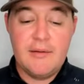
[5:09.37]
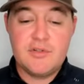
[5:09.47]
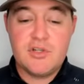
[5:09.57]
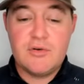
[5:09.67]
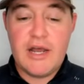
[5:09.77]

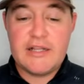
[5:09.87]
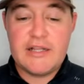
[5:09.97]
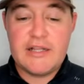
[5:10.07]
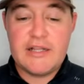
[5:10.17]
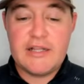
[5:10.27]
do not
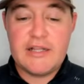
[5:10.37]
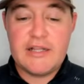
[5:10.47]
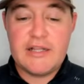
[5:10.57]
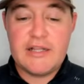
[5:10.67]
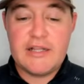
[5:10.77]

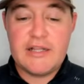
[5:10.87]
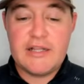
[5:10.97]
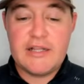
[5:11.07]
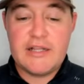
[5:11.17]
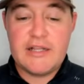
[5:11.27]
start
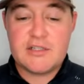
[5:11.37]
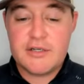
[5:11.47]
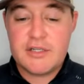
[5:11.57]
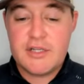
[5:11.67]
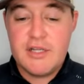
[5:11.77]

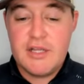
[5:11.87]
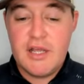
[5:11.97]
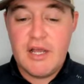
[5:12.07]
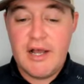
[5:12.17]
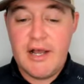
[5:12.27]
um,
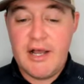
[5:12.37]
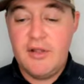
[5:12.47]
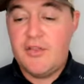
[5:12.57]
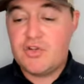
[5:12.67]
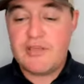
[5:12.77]
until
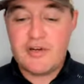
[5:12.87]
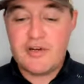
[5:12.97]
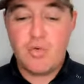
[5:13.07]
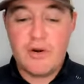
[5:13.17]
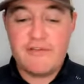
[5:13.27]
the
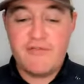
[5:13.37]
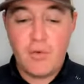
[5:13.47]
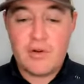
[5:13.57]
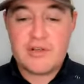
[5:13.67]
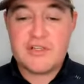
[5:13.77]
23rd and
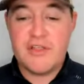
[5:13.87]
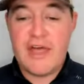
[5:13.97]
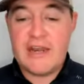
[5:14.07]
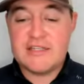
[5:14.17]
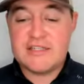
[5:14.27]

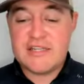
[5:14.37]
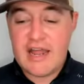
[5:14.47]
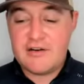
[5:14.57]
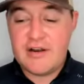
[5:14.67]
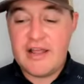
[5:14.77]
24th. So that
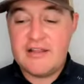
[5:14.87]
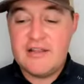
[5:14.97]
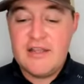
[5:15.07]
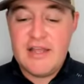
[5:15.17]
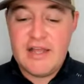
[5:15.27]
is
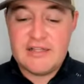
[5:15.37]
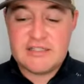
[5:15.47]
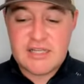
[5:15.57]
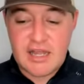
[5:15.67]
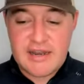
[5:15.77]
Saturday
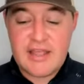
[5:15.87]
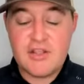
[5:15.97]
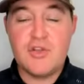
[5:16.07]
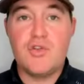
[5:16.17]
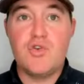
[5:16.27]
and
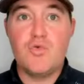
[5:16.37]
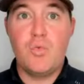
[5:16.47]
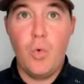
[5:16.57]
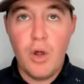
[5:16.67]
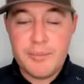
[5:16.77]
Sunday. You
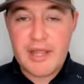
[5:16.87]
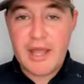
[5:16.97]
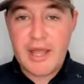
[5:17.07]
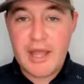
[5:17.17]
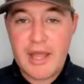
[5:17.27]
would be
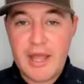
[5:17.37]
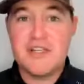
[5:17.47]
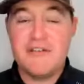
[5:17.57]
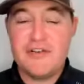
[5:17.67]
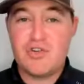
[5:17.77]
able
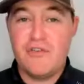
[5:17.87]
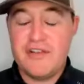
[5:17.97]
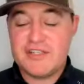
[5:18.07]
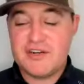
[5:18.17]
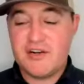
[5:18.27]
to host an
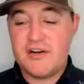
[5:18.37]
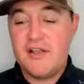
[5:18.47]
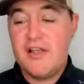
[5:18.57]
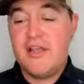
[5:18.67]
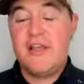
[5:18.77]
official
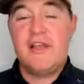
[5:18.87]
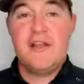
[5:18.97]
visitor